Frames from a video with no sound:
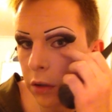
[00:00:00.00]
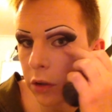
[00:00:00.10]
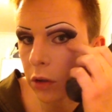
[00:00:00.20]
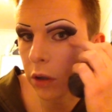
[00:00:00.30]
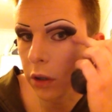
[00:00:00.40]

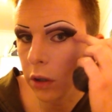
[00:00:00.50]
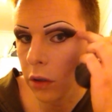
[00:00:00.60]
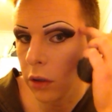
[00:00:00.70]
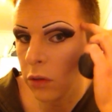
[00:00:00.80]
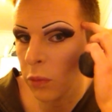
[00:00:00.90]

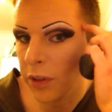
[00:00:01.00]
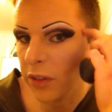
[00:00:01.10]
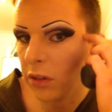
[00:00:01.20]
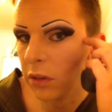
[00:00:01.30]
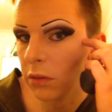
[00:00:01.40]
triangle
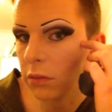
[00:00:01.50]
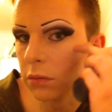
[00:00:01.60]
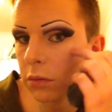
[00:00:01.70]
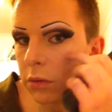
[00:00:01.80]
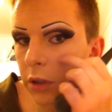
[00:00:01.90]
almost.
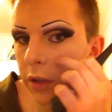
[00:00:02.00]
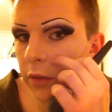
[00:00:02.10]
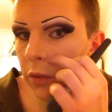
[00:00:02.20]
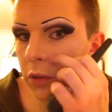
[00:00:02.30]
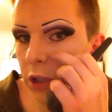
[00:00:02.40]
I don't
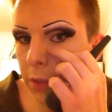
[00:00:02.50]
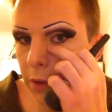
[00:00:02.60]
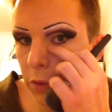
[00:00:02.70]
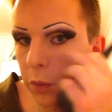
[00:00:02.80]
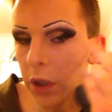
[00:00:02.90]
even know what shape
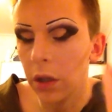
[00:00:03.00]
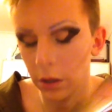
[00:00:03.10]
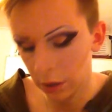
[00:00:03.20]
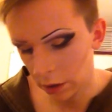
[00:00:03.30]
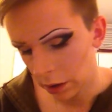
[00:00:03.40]
that would be.
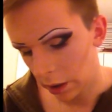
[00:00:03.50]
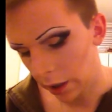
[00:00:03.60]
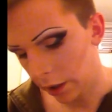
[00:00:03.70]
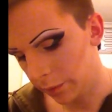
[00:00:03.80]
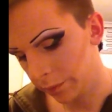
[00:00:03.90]

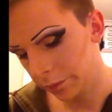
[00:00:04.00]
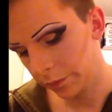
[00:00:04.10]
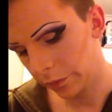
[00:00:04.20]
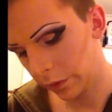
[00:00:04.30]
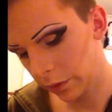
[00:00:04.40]
But
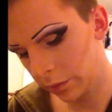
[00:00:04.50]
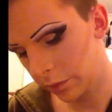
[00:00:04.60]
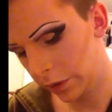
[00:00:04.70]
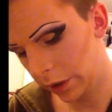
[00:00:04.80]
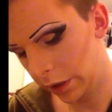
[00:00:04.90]

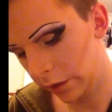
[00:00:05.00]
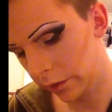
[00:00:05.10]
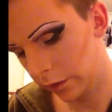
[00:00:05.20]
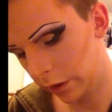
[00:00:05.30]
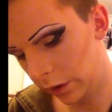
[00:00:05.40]
yeah,
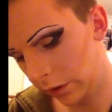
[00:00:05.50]
so